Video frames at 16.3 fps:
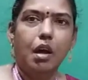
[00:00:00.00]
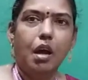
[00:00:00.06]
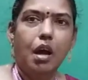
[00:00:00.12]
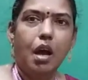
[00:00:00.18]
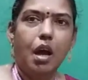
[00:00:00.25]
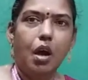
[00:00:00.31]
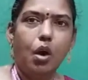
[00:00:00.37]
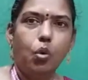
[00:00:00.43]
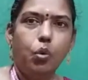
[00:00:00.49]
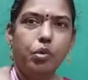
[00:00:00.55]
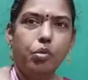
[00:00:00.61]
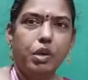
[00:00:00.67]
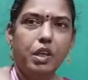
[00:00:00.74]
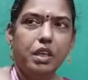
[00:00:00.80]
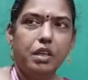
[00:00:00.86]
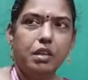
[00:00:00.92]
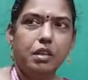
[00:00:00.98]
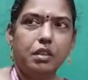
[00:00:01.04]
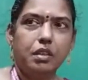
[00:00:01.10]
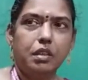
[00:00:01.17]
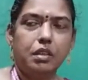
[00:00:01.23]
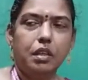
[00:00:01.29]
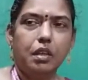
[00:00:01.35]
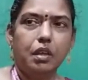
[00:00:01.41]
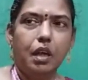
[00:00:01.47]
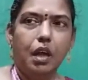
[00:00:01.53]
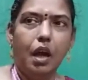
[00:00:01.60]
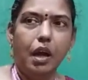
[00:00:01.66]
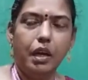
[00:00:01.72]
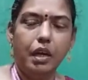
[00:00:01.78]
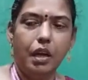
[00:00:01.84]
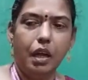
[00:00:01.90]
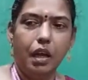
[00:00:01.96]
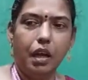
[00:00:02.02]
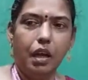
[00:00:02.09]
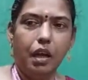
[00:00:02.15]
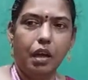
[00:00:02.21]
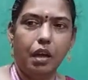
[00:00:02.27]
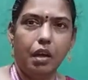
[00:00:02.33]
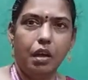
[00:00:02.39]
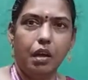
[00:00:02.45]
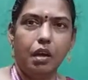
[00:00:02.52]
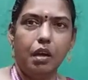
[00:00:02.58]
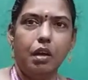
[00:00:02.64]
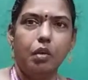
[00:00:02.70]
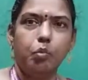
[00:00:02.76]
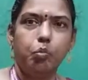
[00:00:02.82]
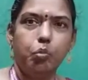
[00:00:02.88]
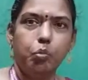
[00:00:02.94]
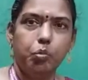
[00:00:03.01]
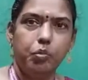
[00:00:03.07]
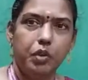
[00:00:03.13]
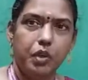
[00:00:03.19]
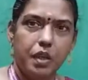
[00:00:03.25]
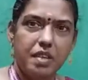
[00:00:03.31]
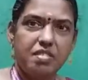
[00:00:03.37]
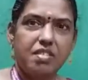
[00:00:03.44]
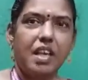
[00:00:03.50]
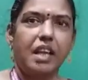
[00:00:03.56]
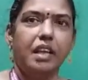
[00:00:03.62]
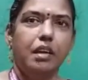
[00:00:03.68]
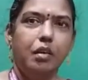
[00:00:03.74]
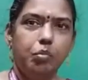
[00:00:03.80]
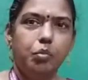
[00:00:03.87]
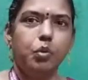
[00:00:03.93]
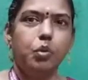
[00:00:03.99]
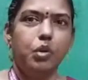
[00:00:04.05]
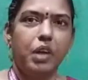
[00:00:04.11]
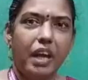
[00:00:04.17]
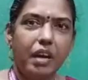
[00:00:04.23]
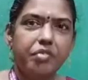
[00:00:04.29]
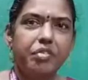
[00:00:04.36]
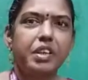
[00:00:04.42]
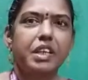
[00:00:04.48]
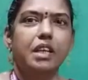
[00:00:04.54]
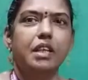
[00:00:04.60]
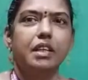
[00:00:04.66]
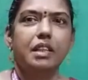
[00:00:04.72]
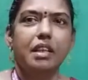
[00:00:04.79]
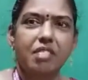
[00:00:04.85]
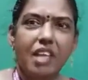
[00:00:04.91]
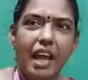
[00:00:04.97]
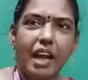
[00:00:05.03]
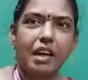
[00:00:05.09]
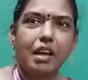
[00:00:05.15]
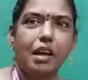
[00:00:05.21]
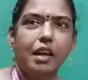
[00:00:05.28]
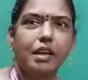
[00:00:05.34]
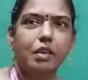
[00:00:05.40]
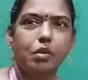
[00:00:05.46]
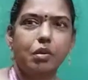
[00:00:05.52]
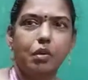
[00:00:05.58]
how your earth and sun, moon affecting the satellite.